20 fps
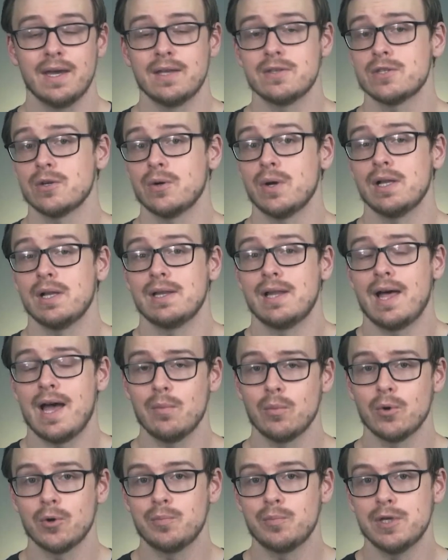and so a lot
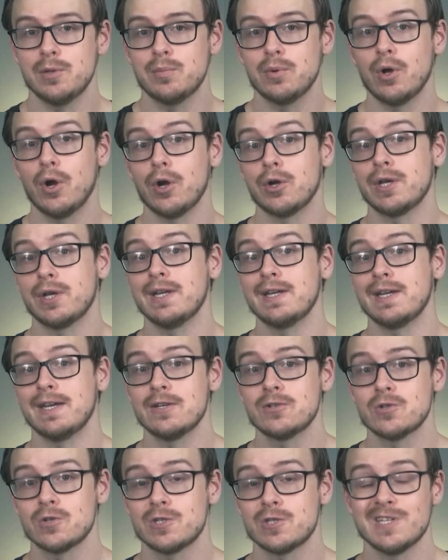more people are getting
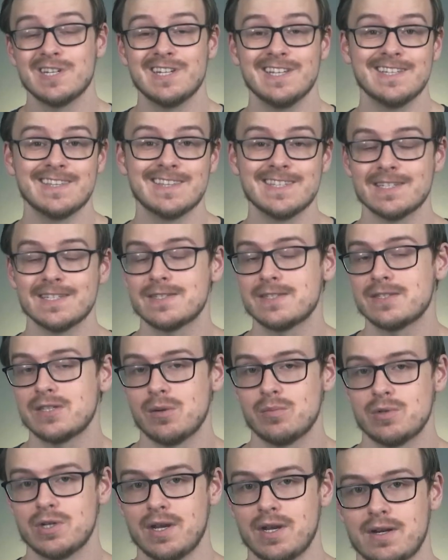interested in this
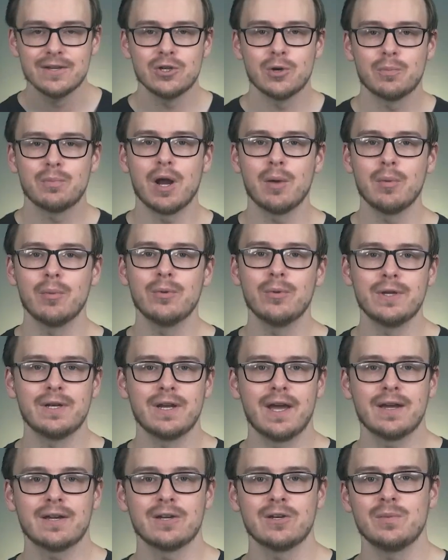subject. You're probably
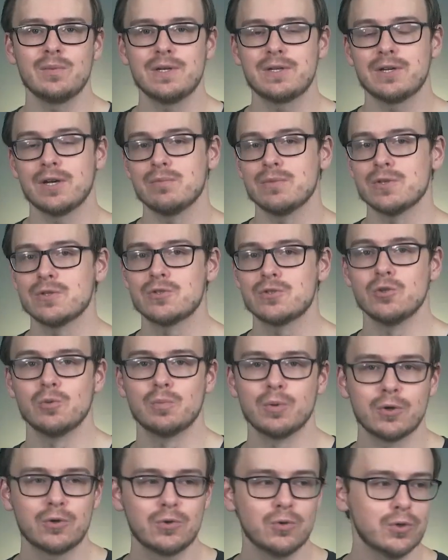not going to become the
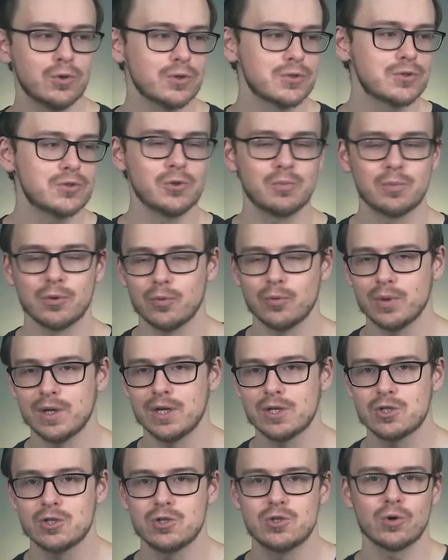super cool, super
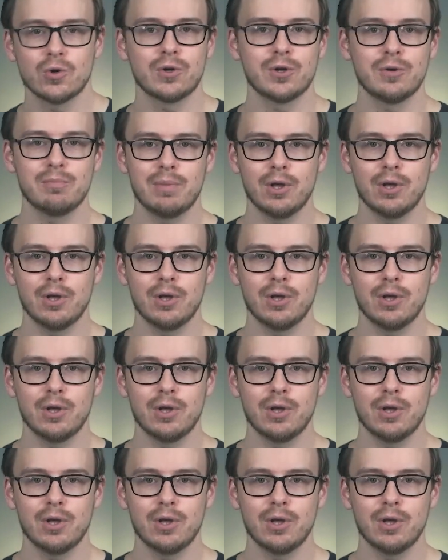rich Jordan